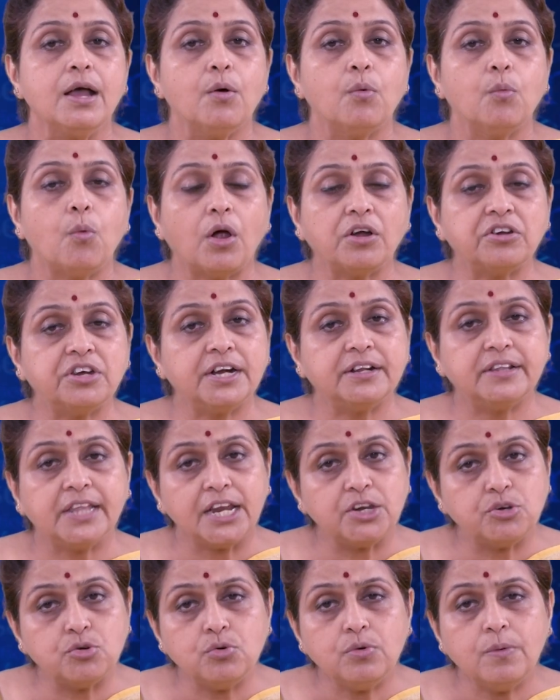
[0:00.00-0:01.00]
What did
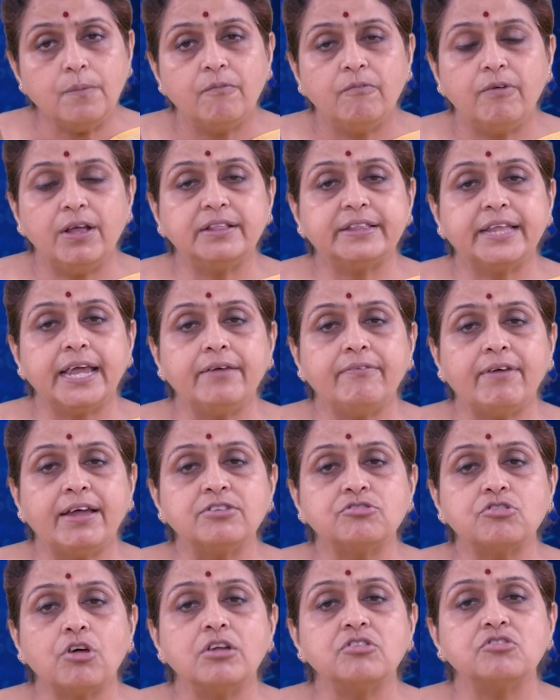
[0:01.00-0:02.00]
they do? Well, they
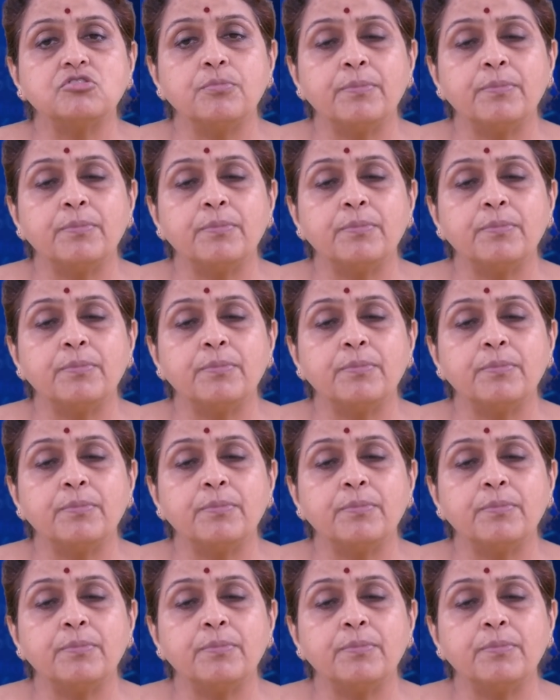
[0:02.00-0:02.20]
went on to